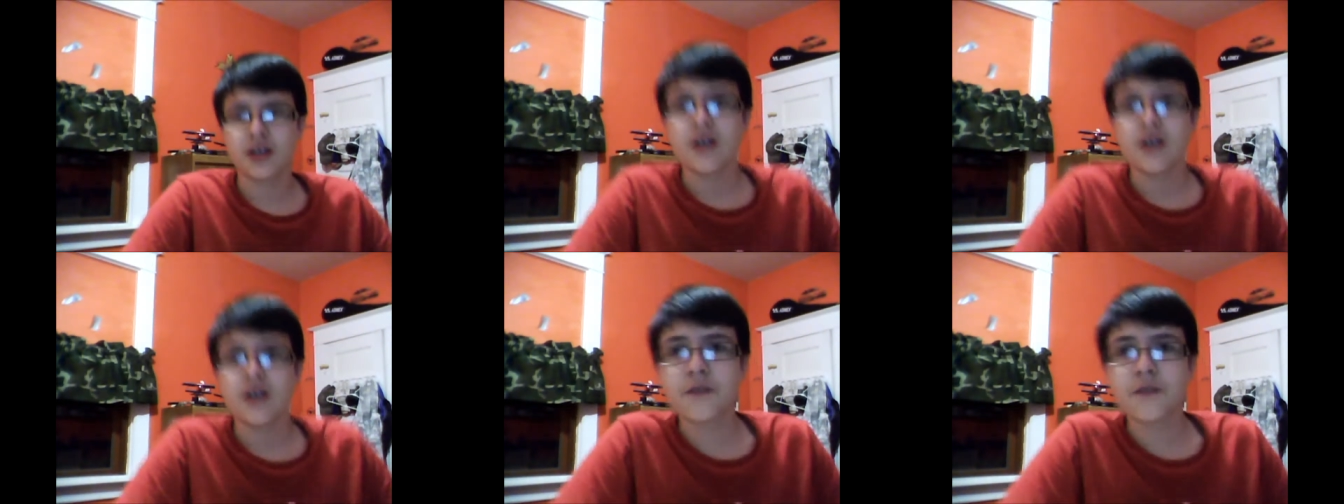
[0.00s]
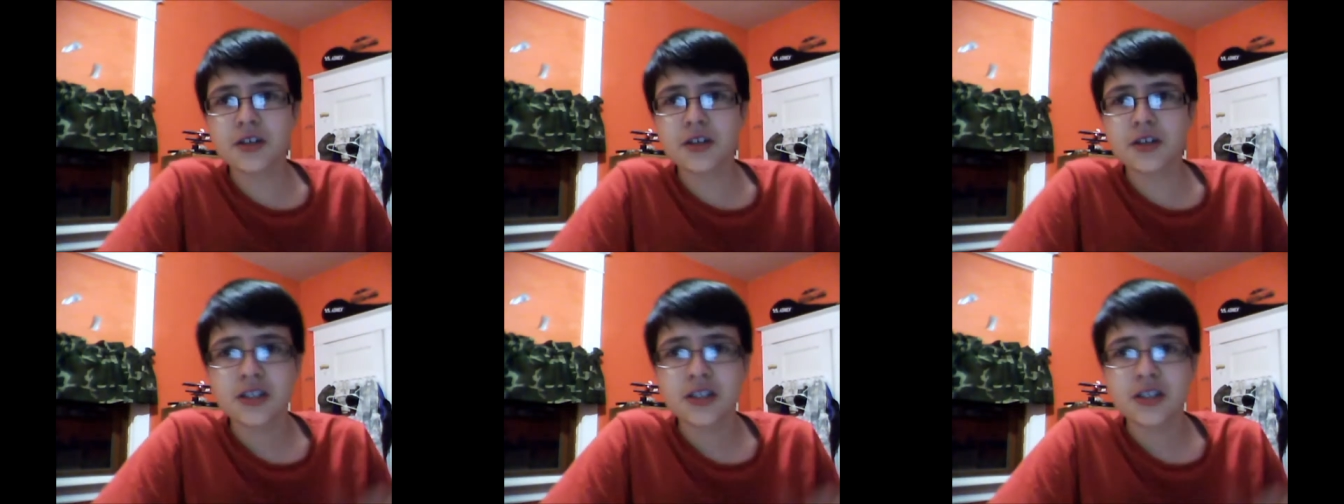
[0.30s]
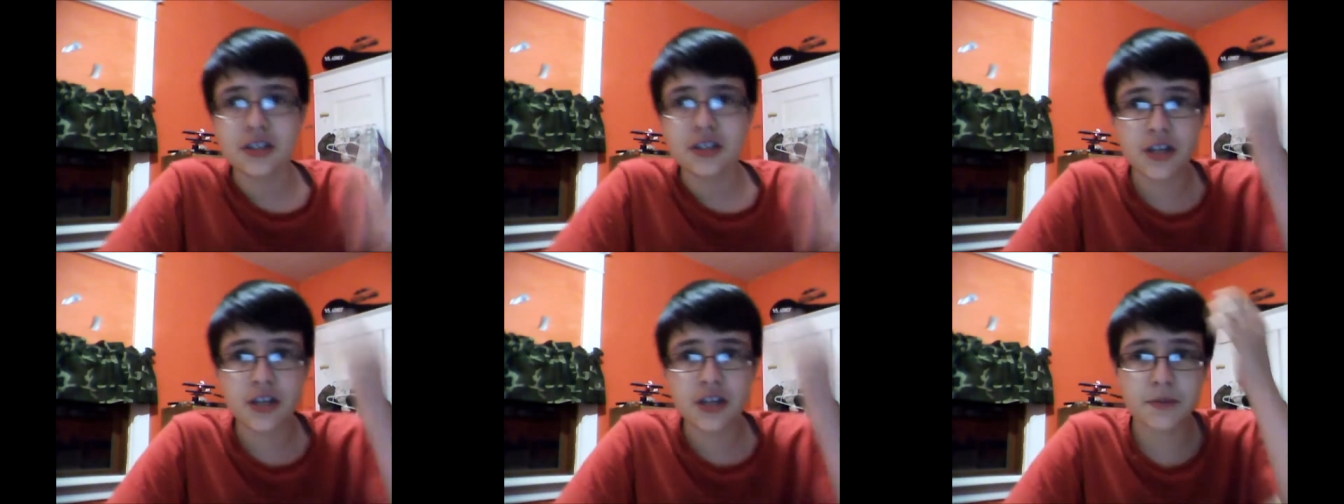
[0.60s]
First,
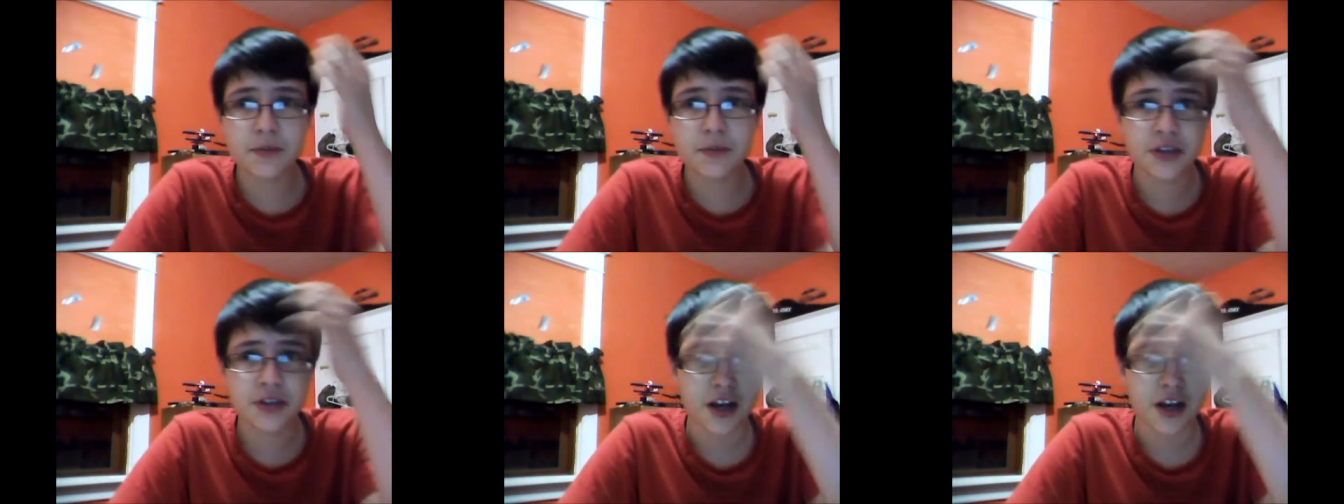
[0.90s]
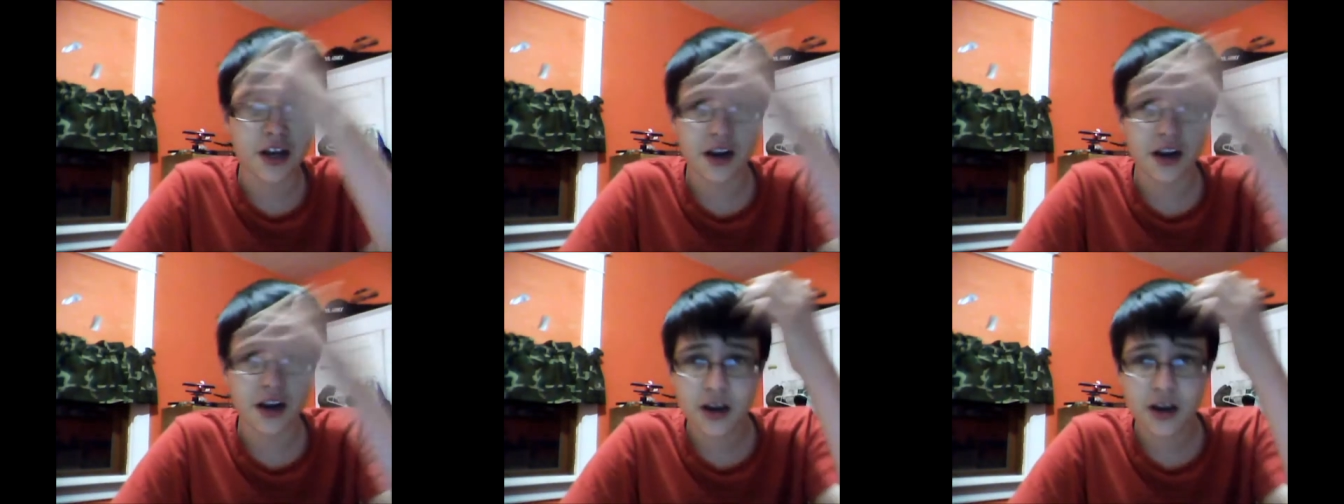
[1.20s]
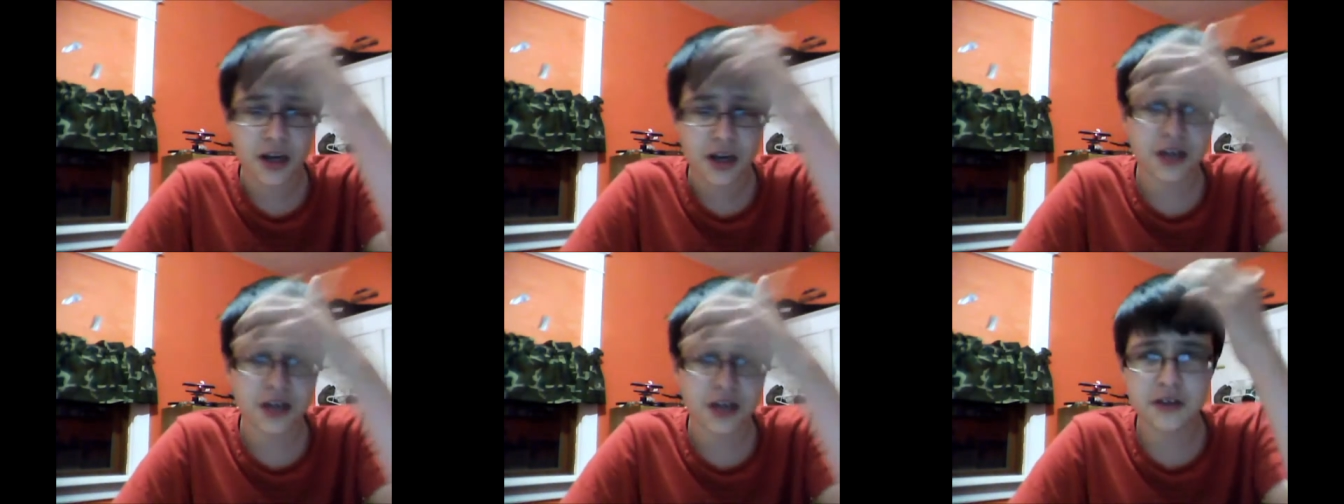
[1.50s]
you gotta put your hair
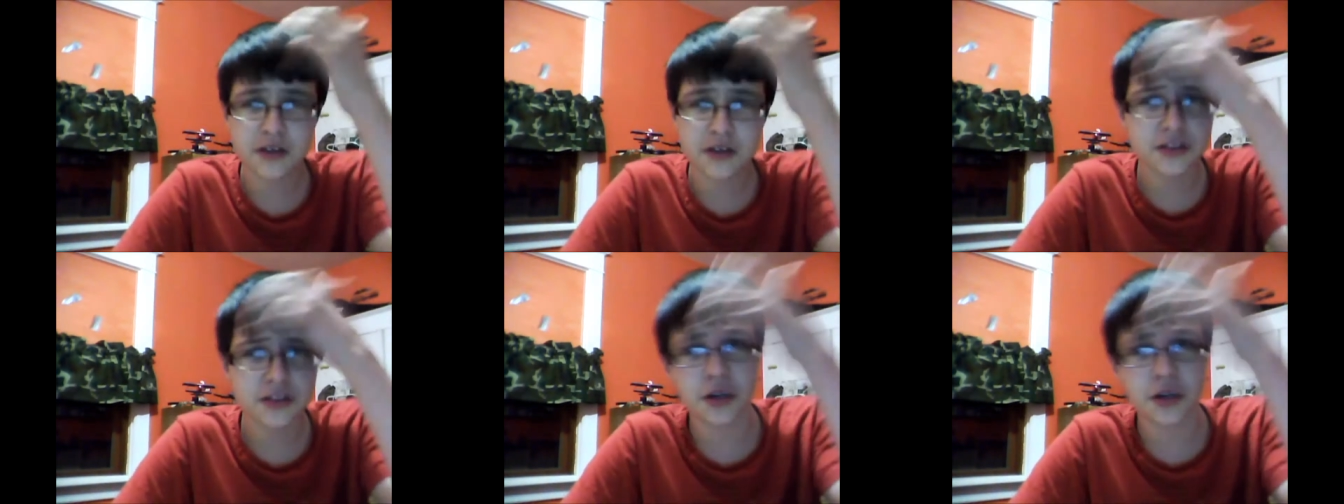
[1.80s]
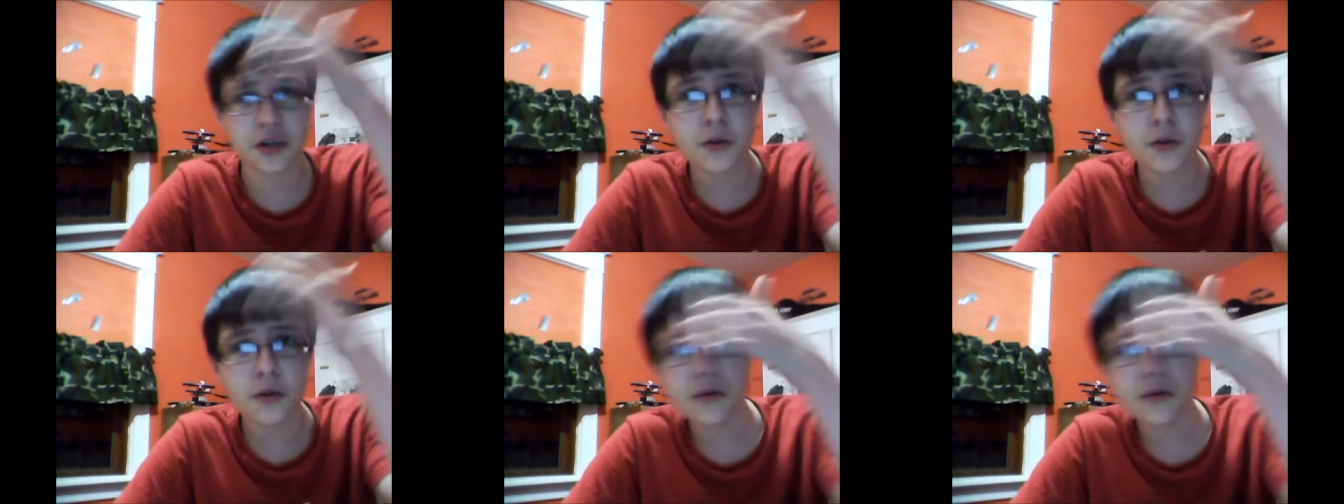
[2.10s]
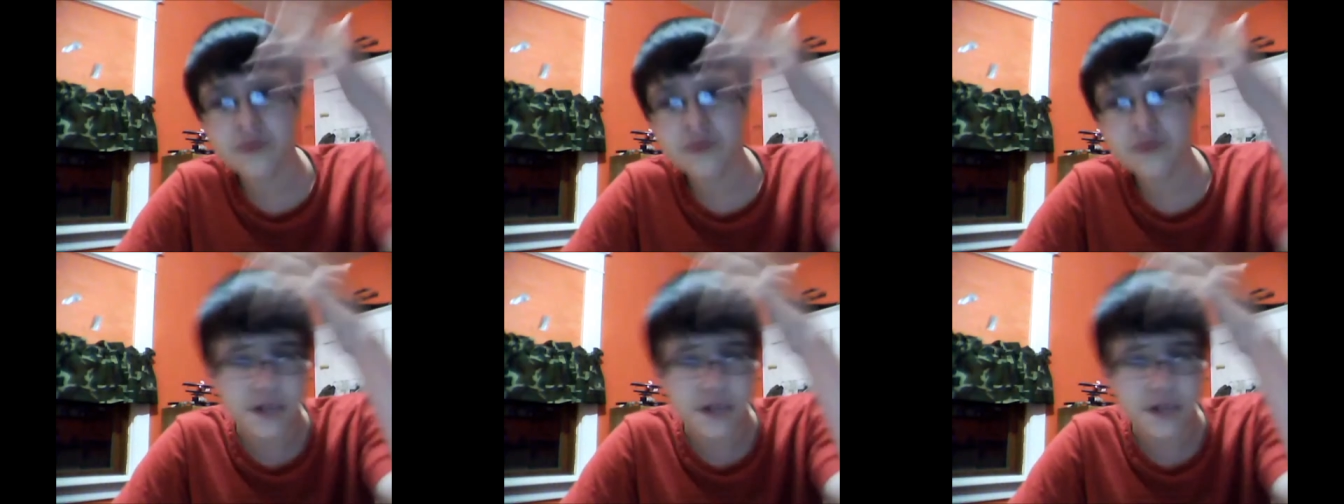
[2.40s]
like so,
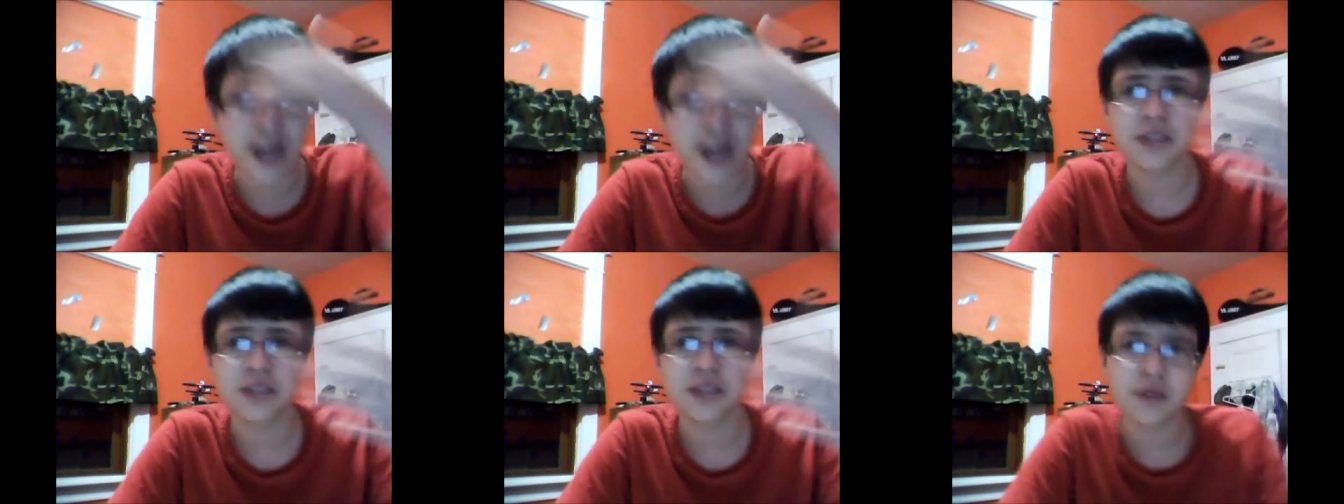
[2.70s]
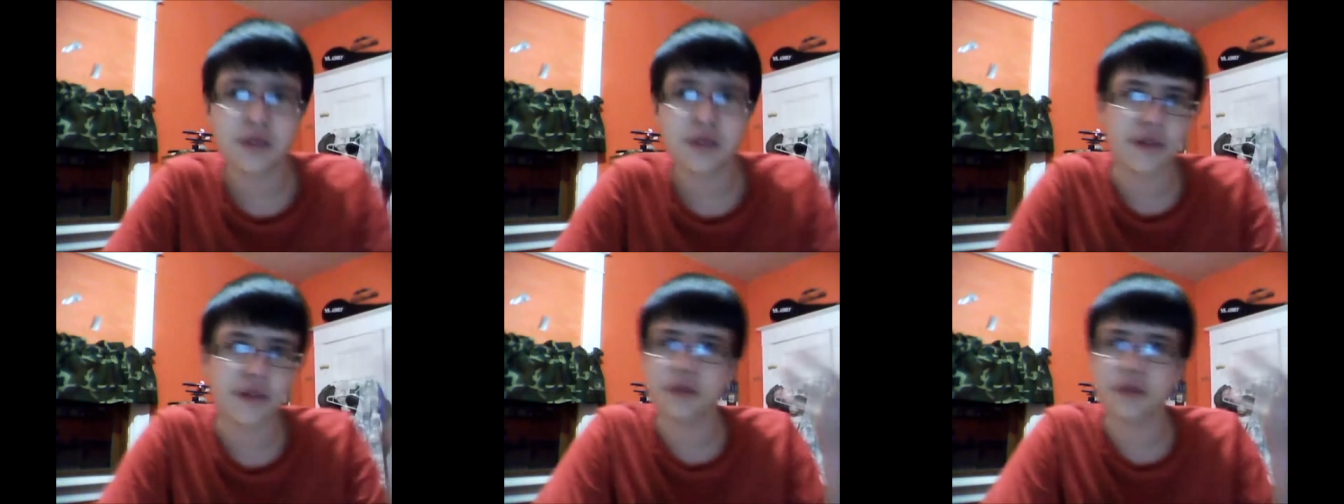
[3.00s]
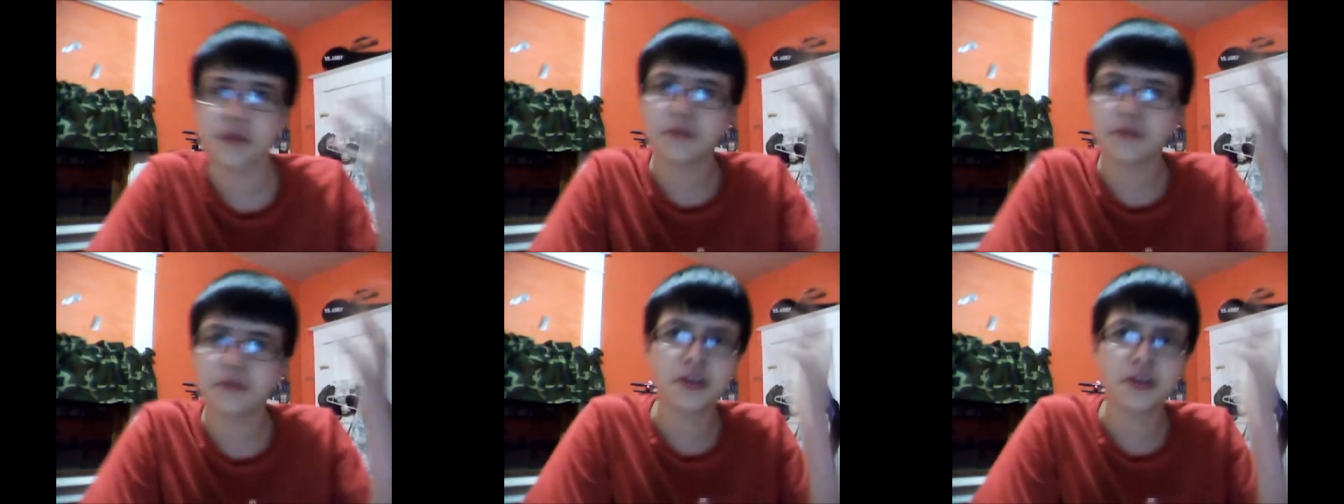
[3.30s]
flat, whatever,
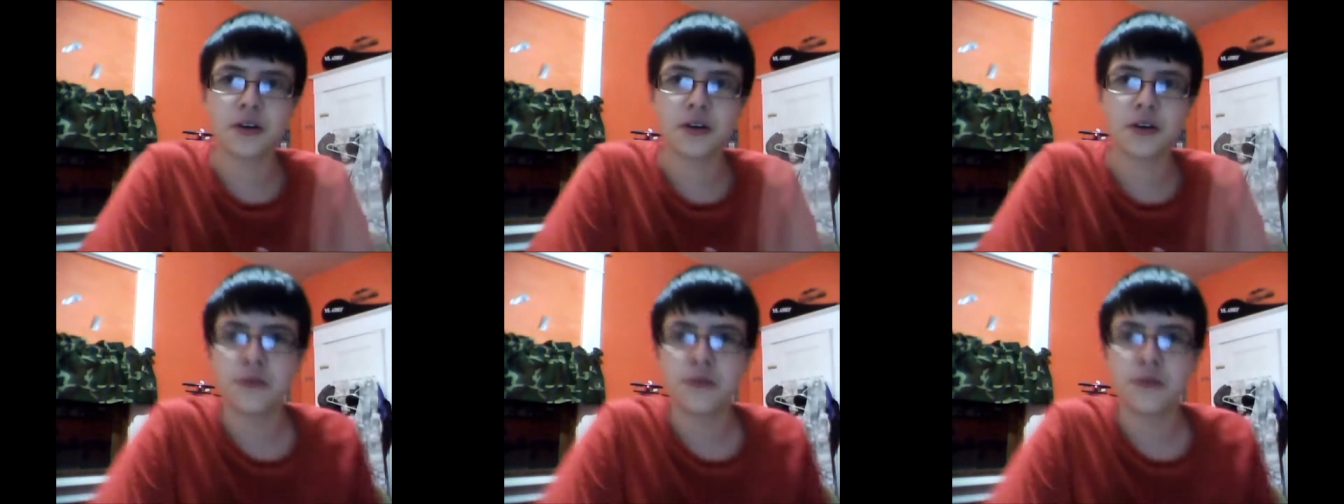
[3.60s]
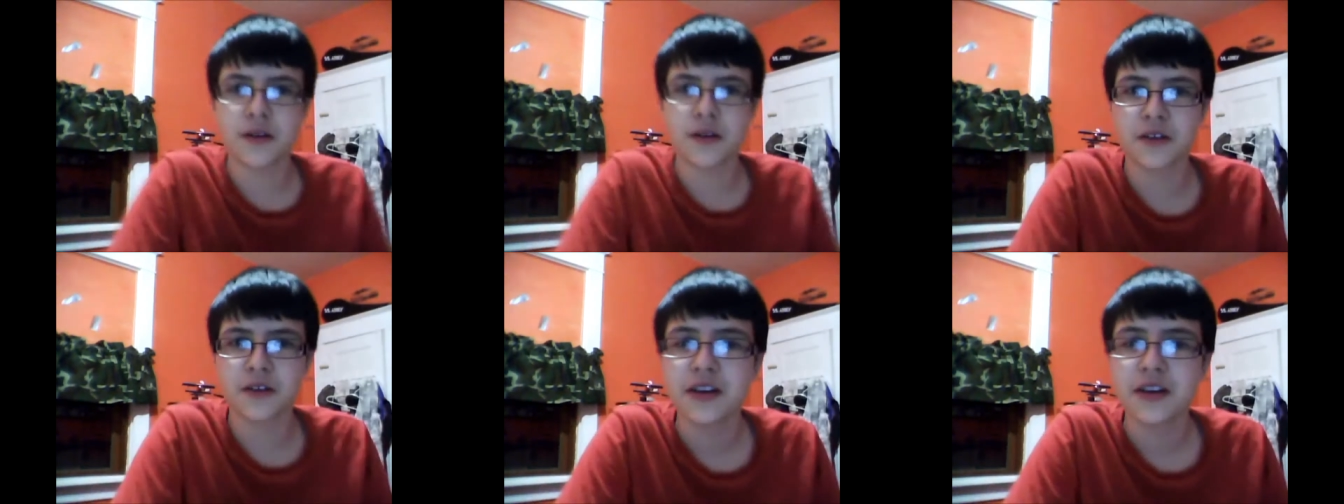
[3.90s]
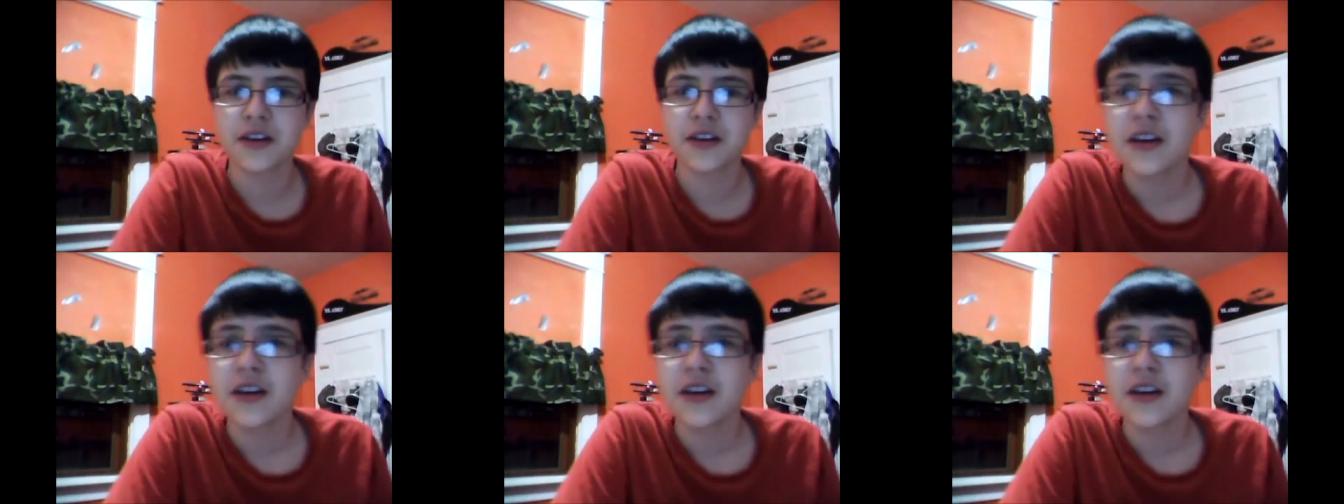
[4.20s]
we know, whatever.